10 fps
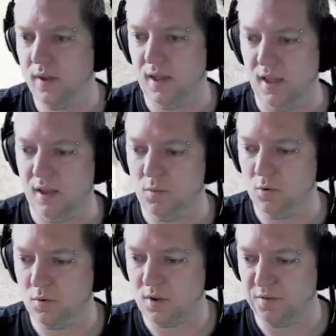we're here,
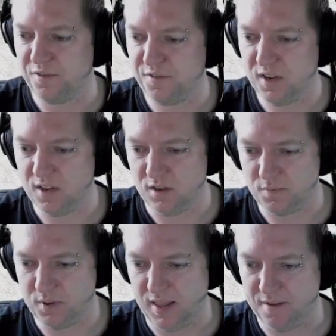we'll configure this
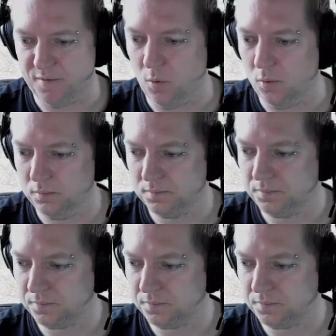platform.